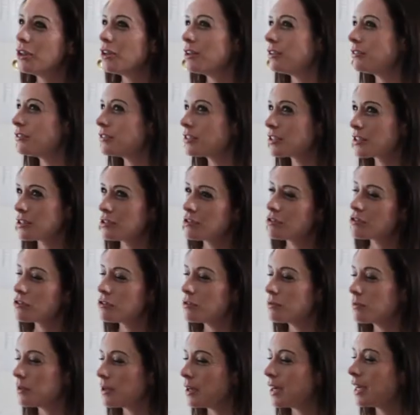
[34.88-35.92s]
know what
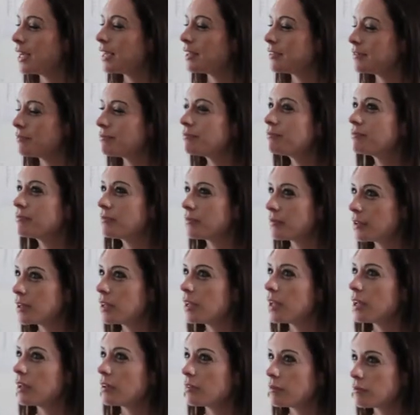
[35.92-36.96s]
their key goals are,
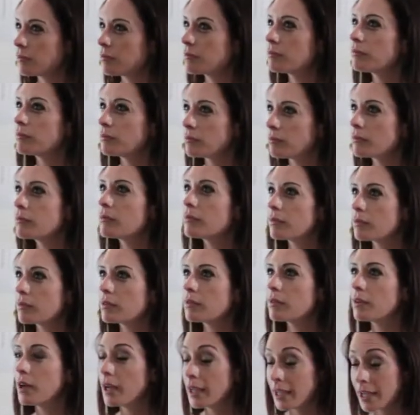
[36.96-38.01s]
you know, what, what brought
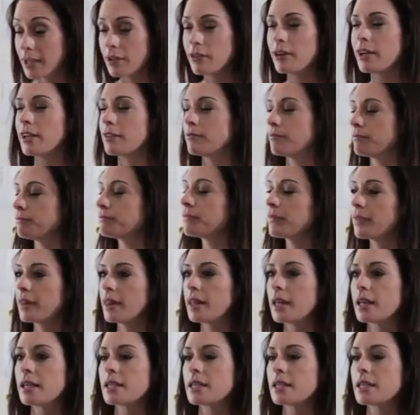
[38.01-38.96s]
them in and what are they hoping to